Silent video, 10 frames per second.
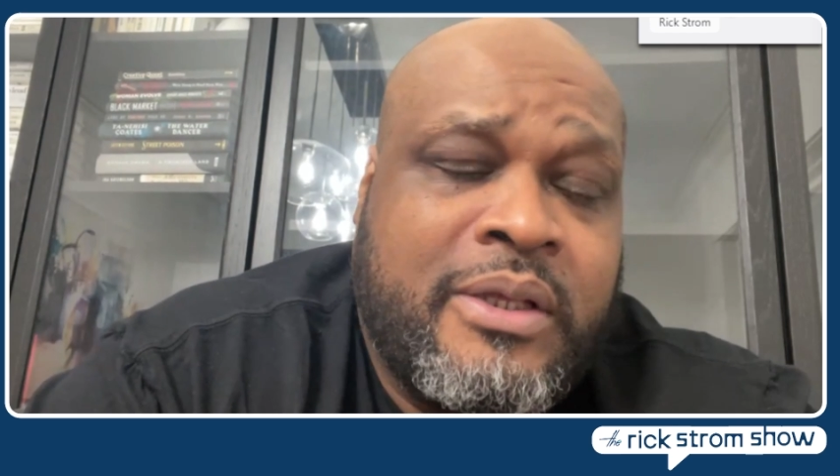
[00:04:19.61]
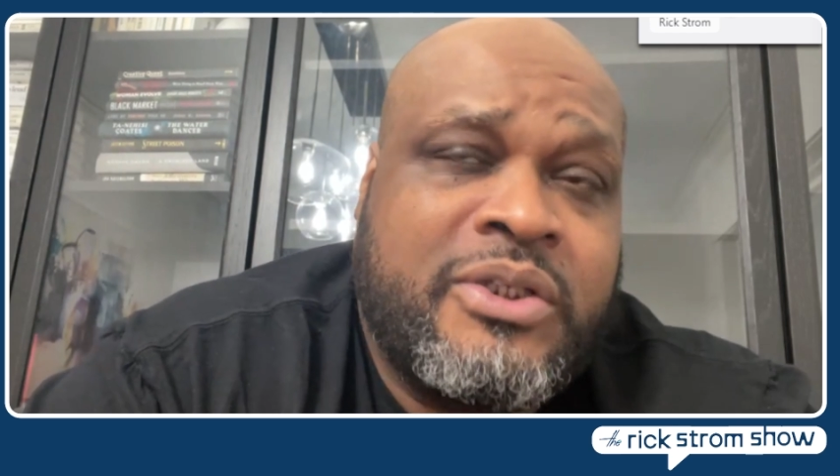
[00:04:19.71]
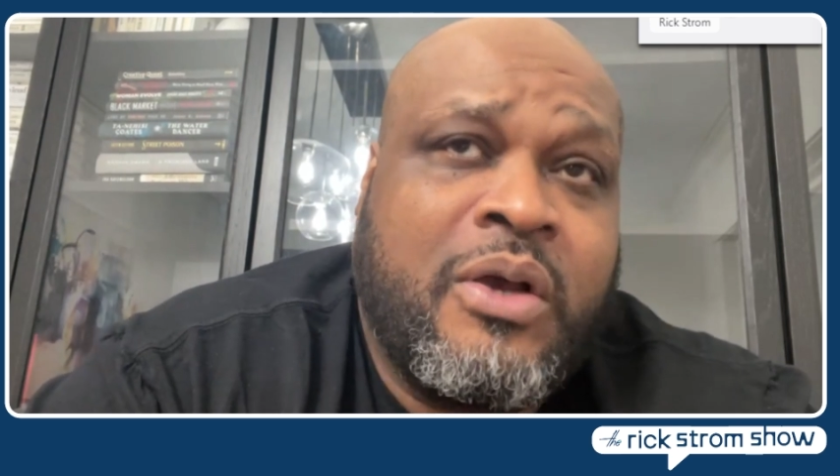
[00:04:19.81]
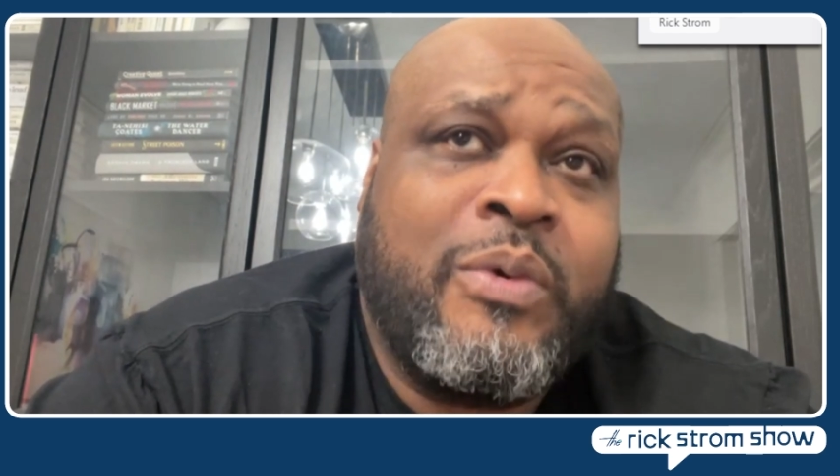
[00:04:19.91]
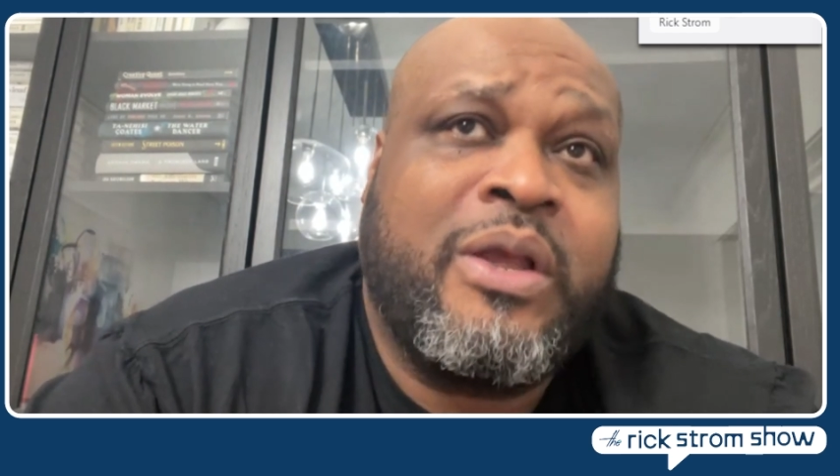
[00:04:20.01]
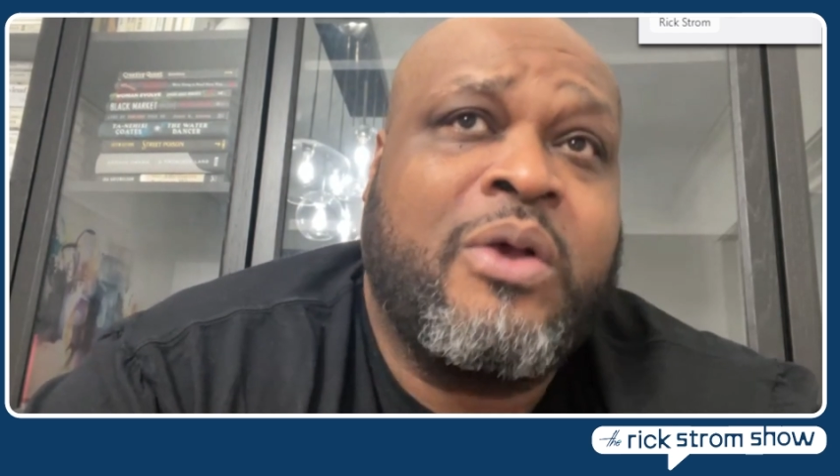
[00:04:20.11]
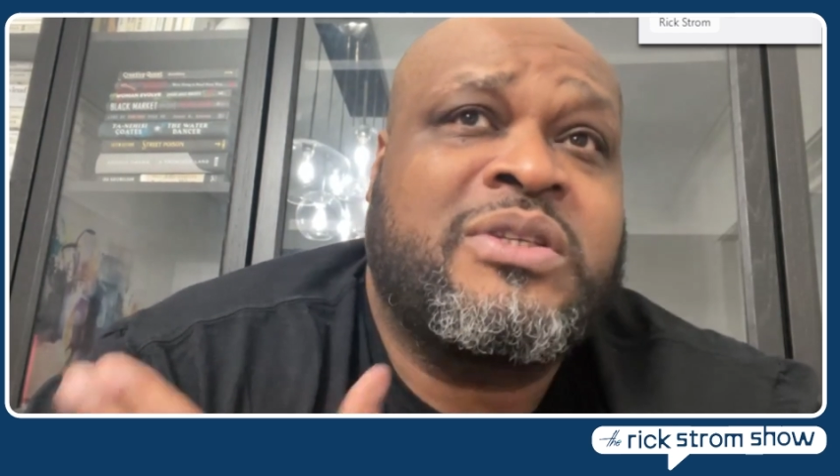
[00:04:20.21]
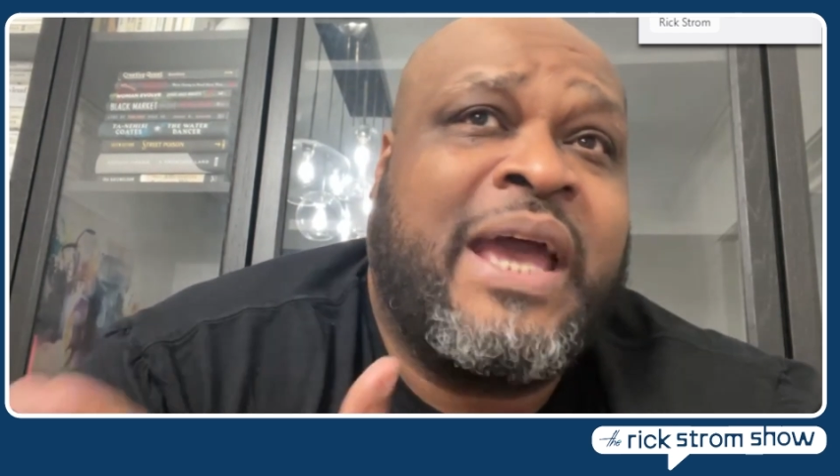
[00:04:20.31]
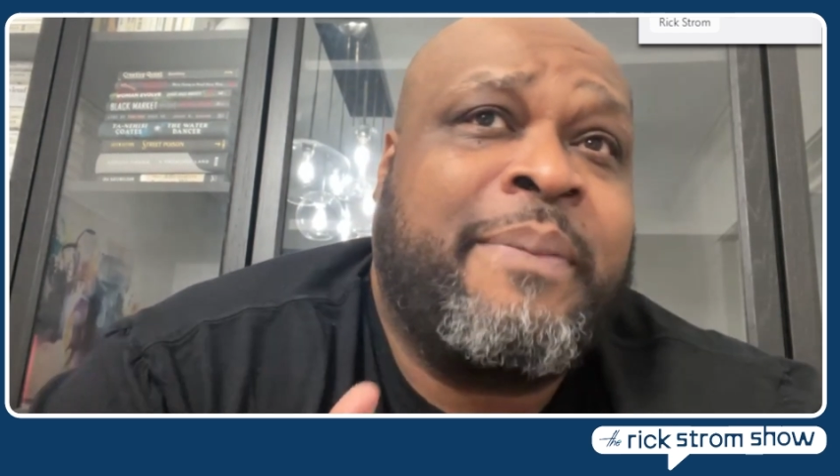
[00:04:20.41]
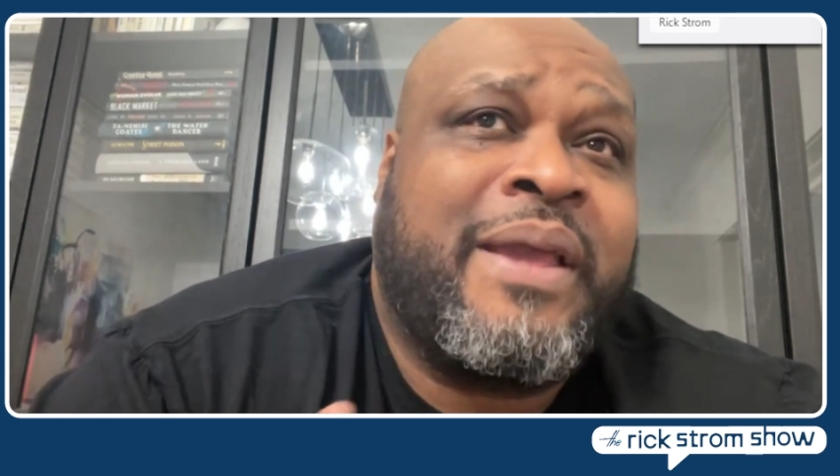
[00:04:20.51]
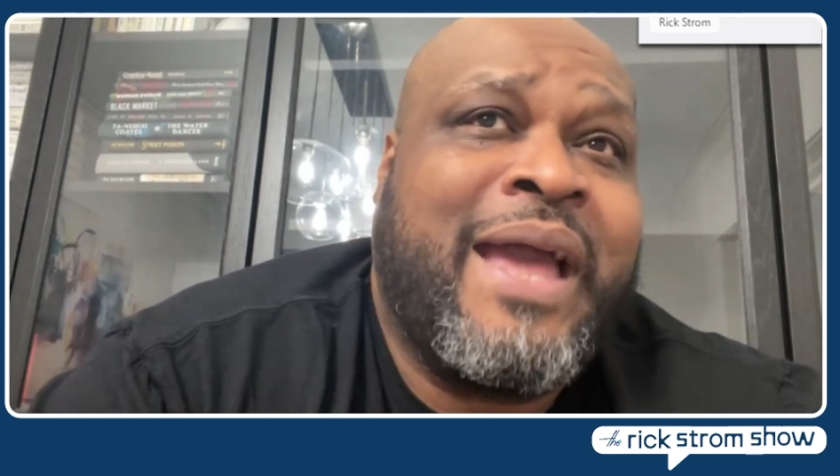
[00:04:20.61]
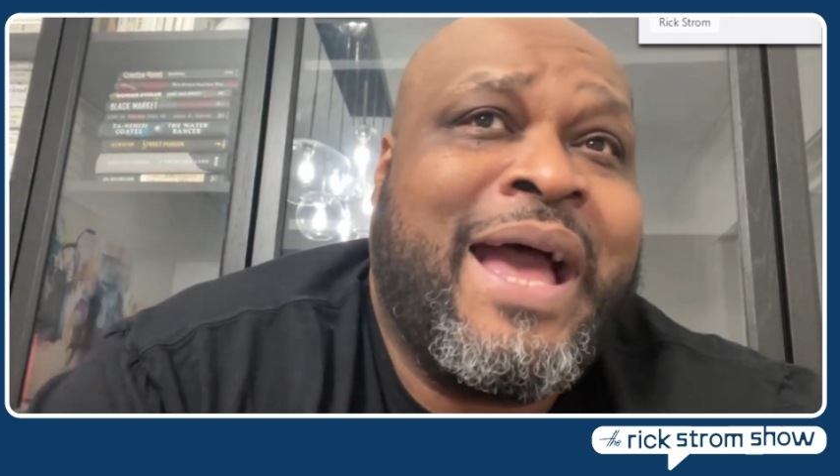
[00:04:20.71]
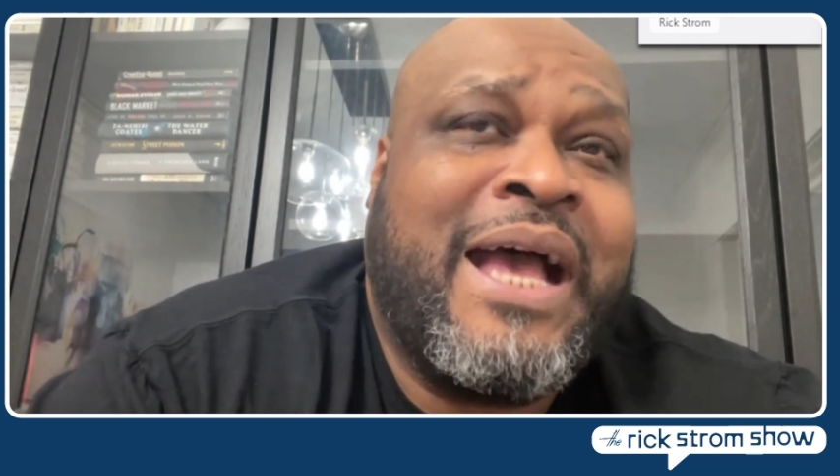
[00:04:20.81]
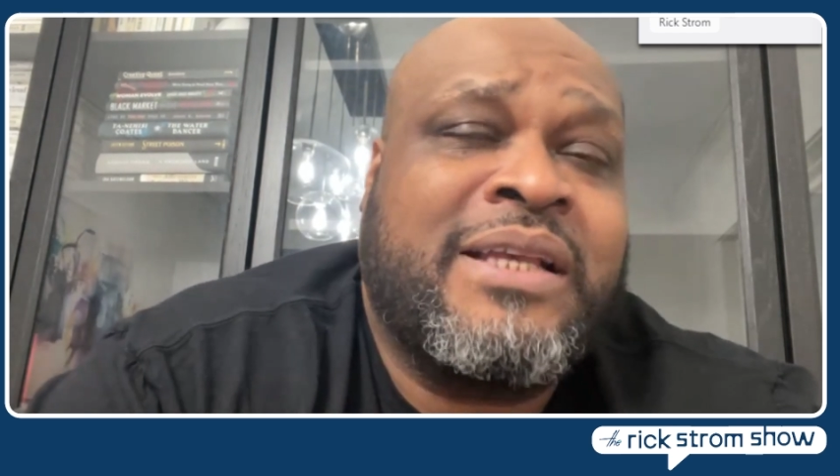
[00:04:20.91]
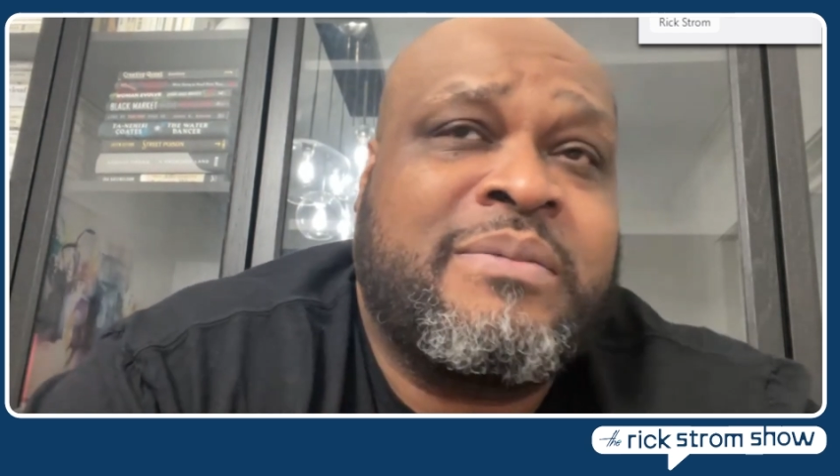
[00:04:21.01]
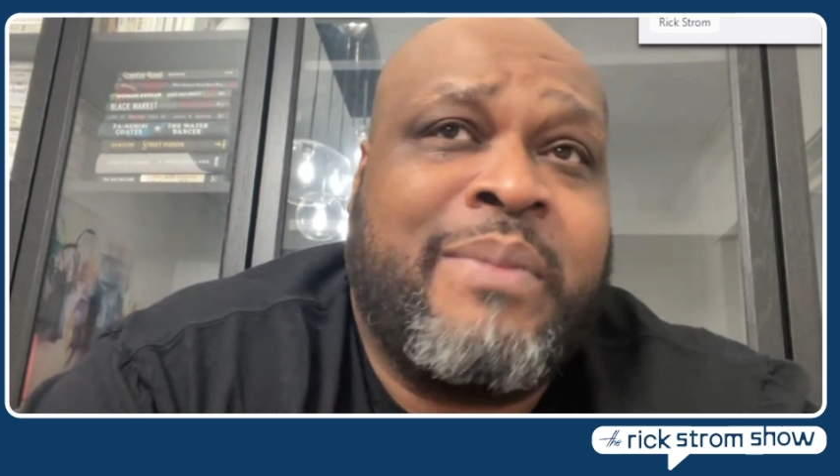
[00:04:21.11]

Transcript: So when those type of guys